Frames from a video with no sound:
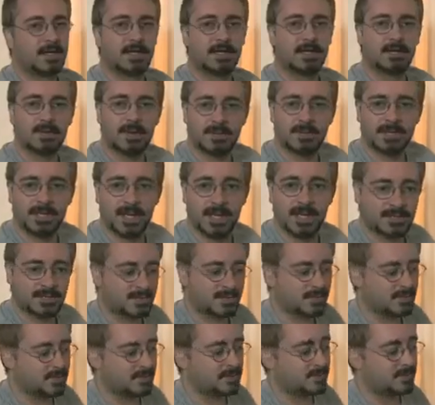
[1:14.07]
and the rubber
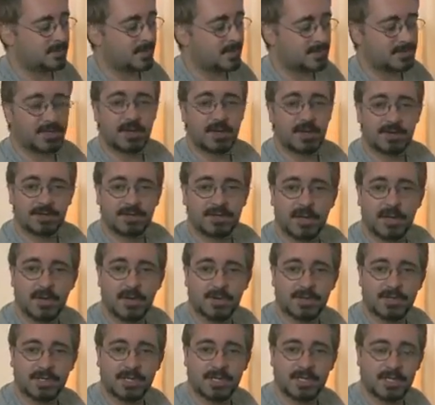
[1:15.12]
case that's the only thing
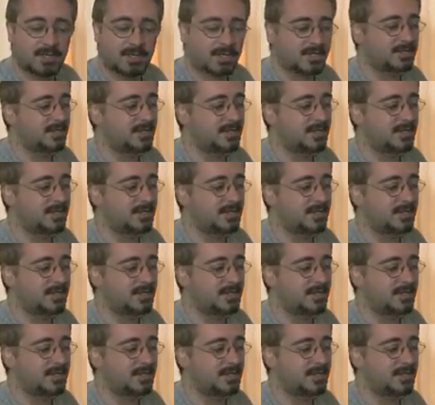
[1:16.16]
holding it in.